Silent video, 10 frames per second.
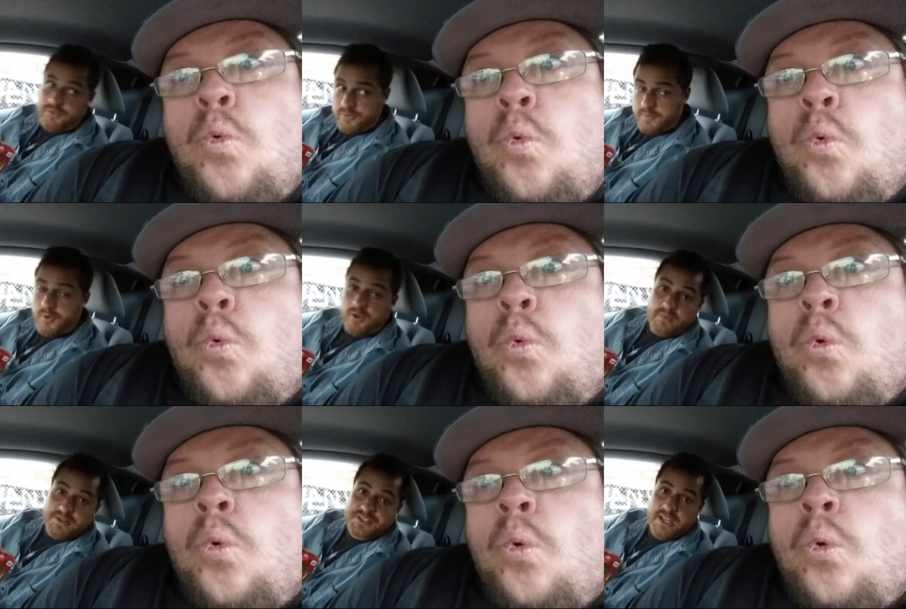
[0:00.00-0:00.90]
Speaker 1: into the
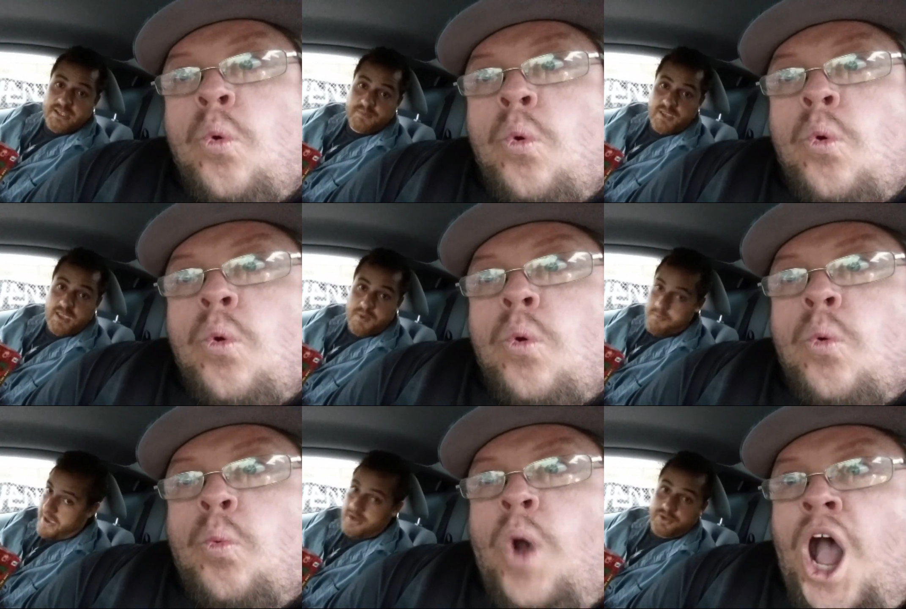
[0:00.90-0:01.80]
Pokemon Stadium game
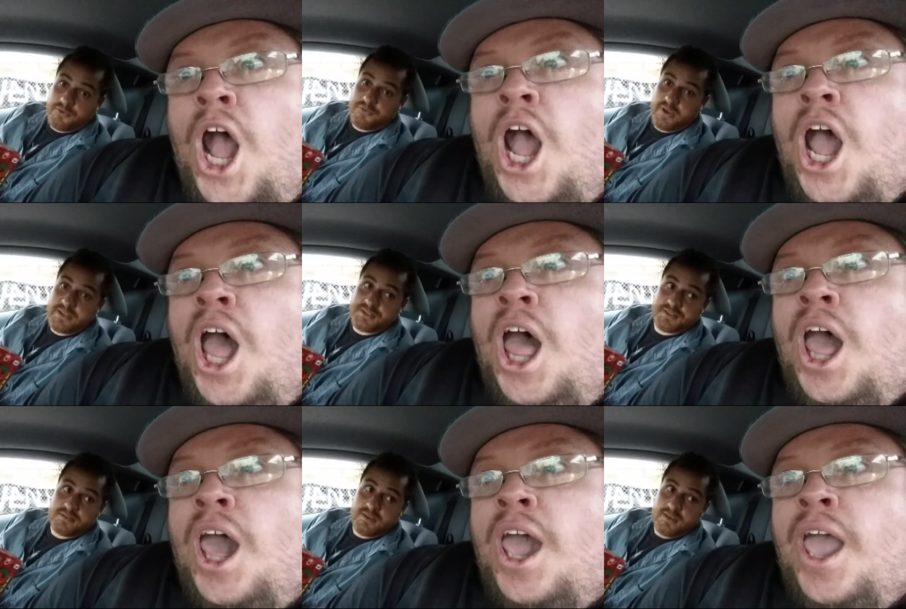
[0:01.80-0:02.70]
and battle
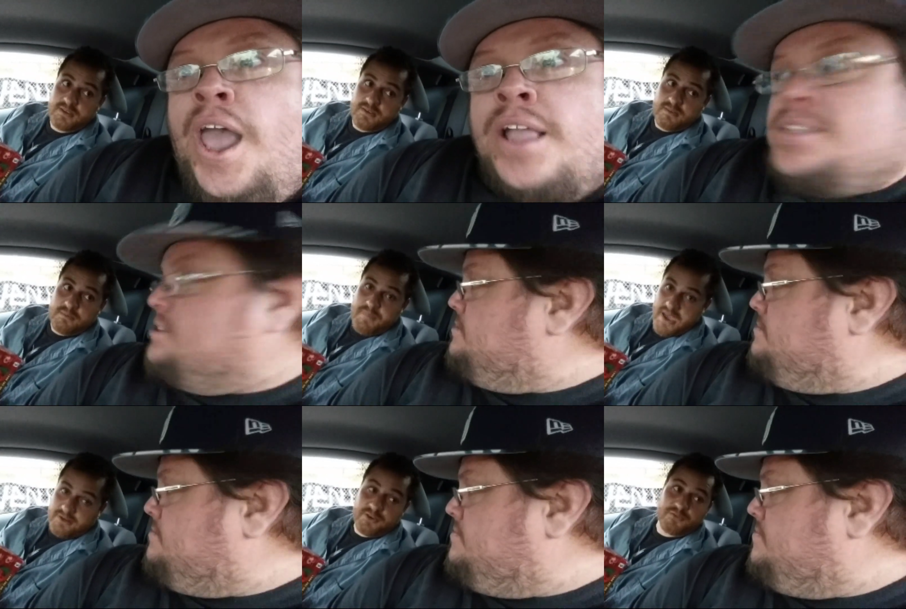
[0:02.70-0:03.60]
your friends. What?
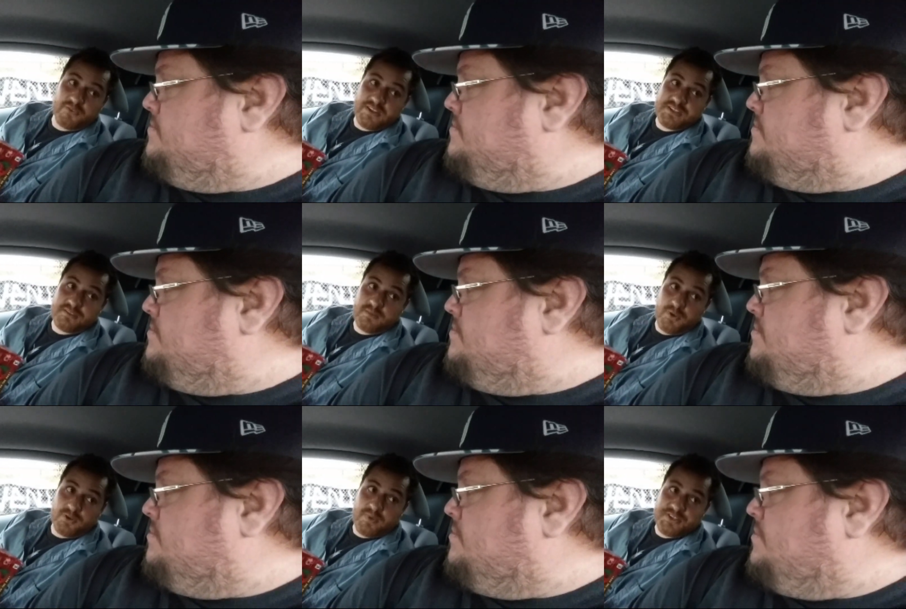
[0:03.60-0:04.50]
Battle your friends in the
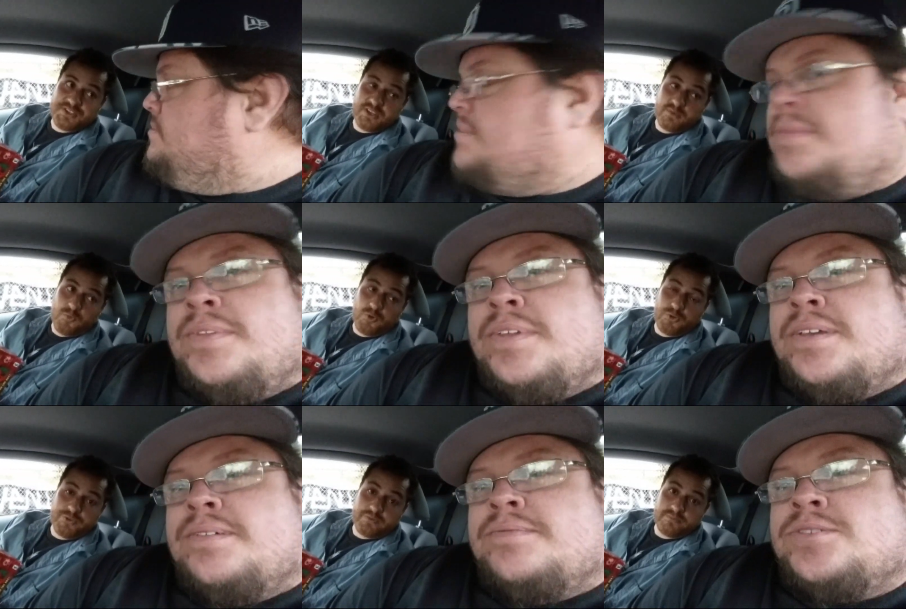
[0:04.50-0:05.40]
Pokemon Stadium
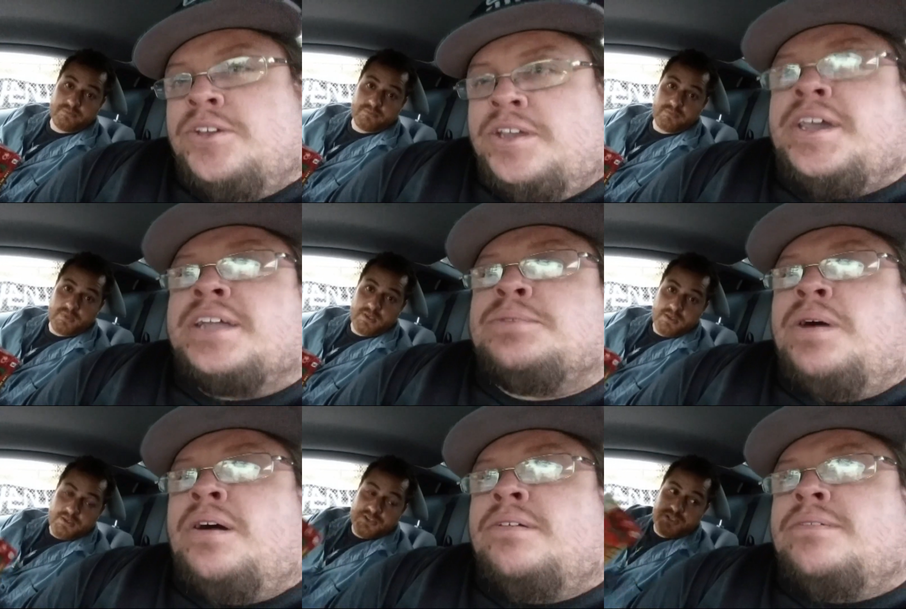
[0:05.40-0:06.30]
world. So you can catch
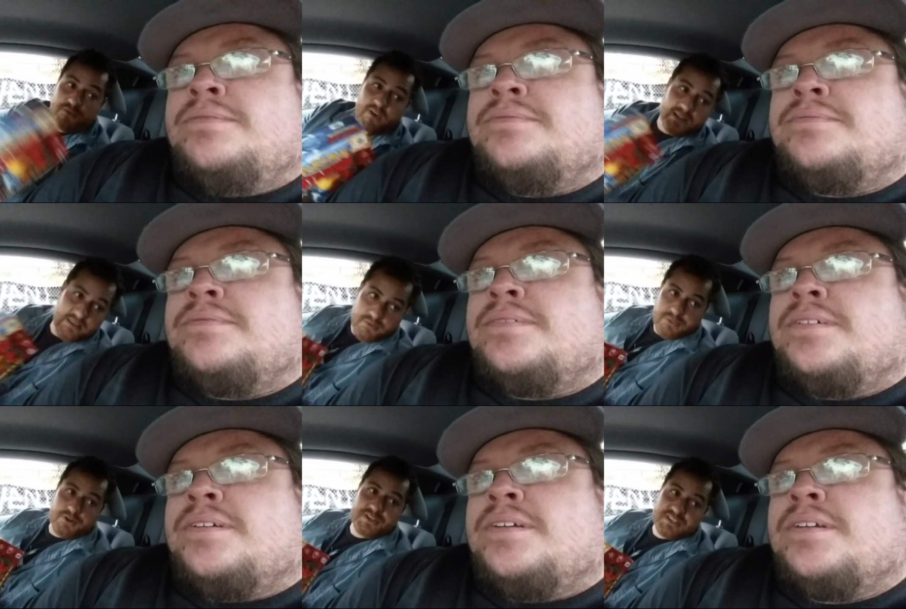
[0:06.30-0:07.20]
them all. So you've got a level
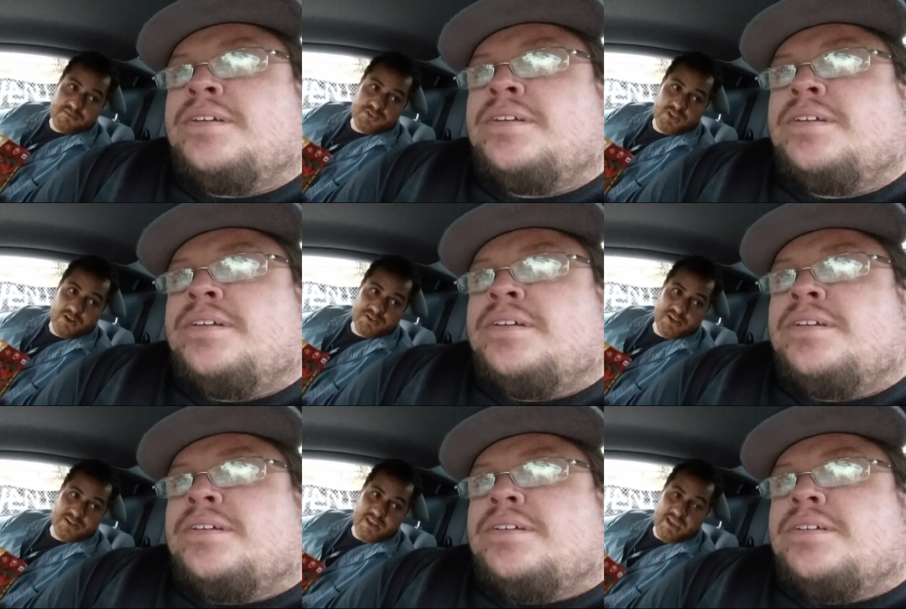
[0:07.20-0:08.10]
37
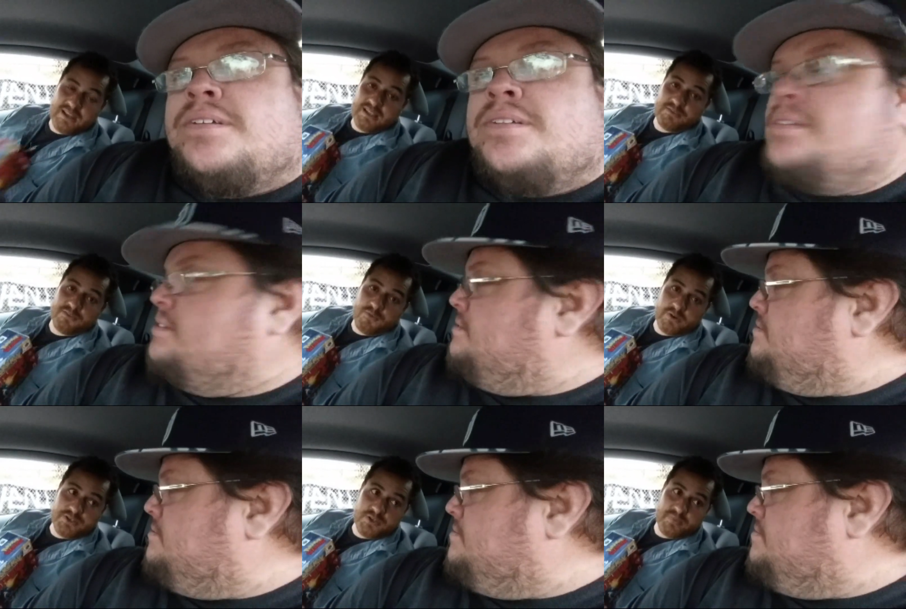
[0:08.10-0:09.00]
Charizard, and I got a level
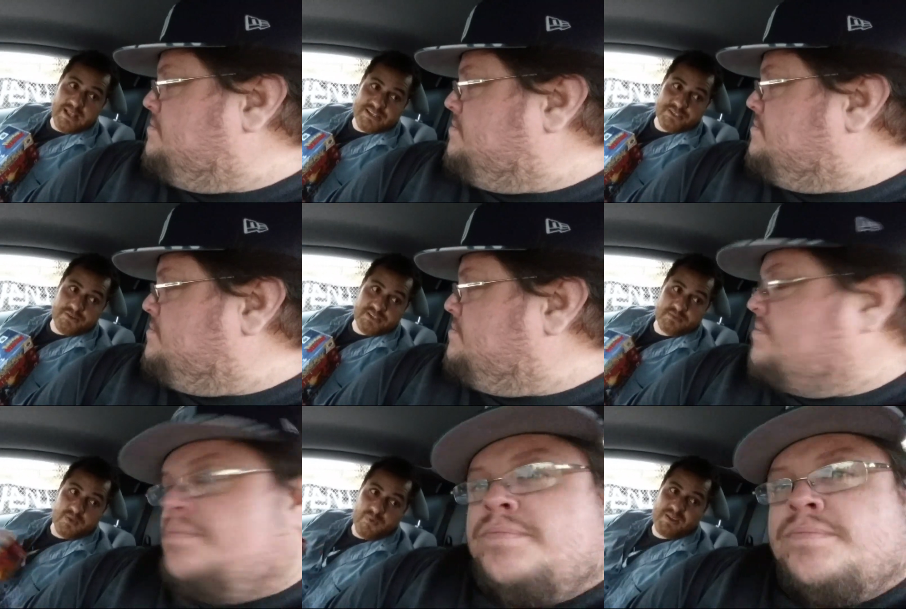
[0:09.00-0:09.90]
42
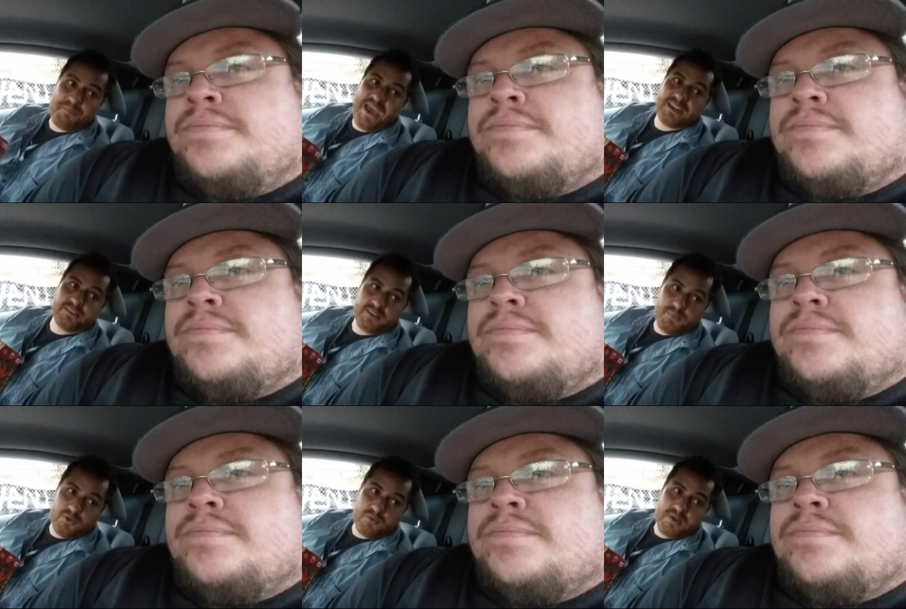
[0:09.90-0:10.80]
Blastoise, and we want to battle in
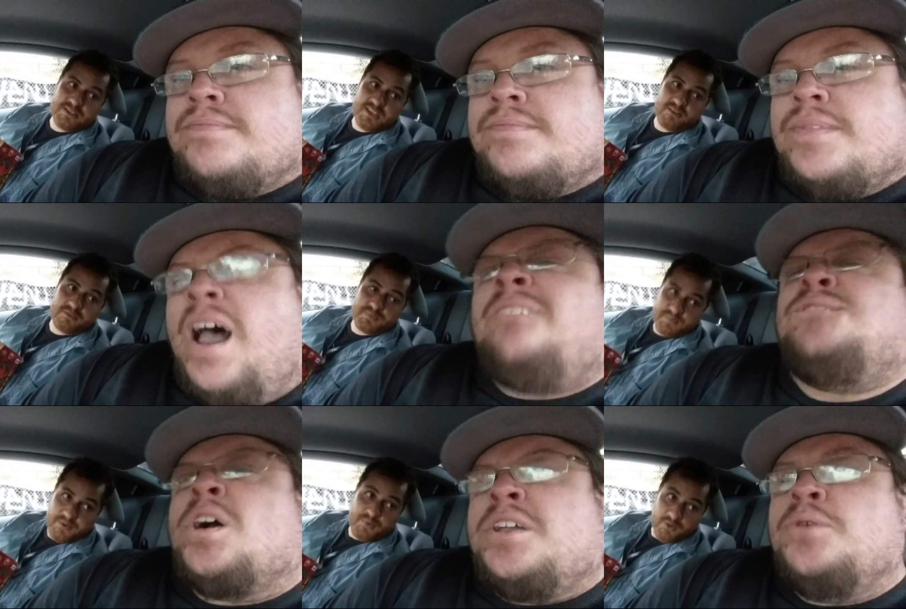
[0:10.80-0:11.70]
the Pokemon Stadium. I'll
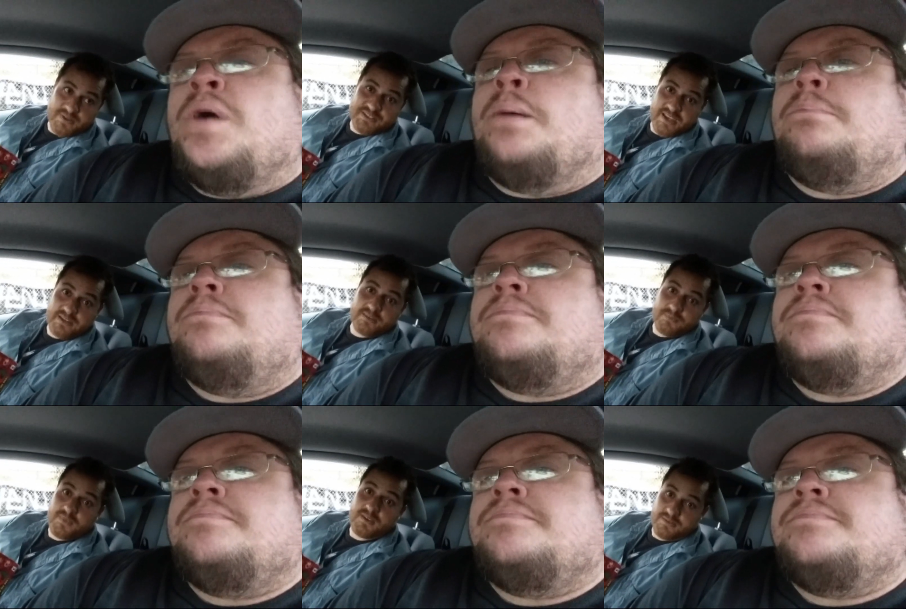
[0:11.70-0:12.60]
fuck Pokemon you up.
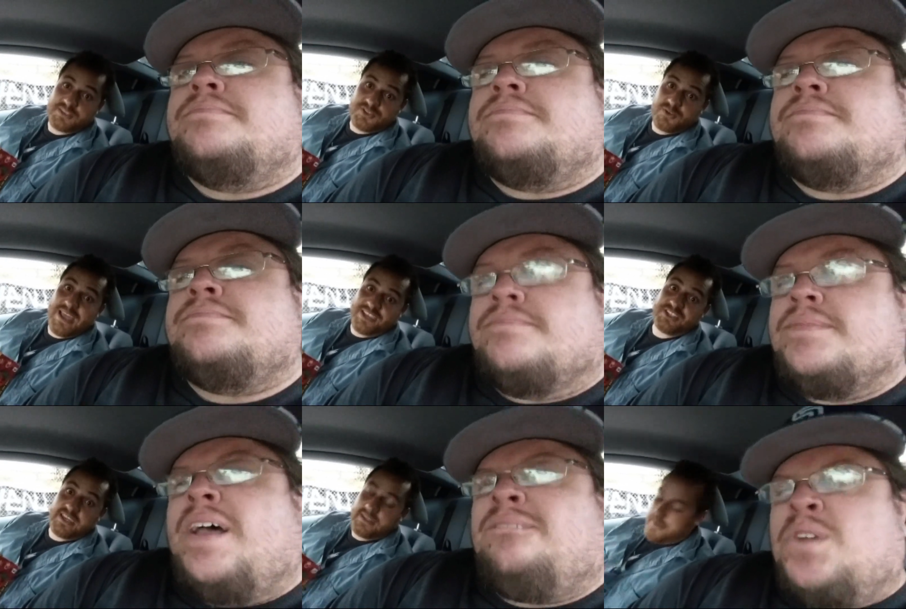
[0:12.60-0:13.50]
Stadium. Let's do that
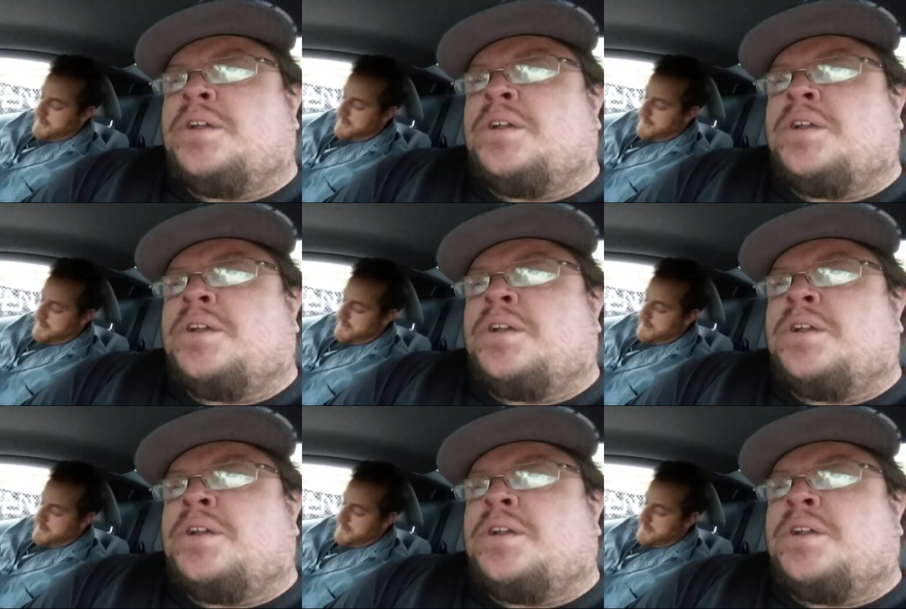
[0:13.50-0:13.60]
shit. I'll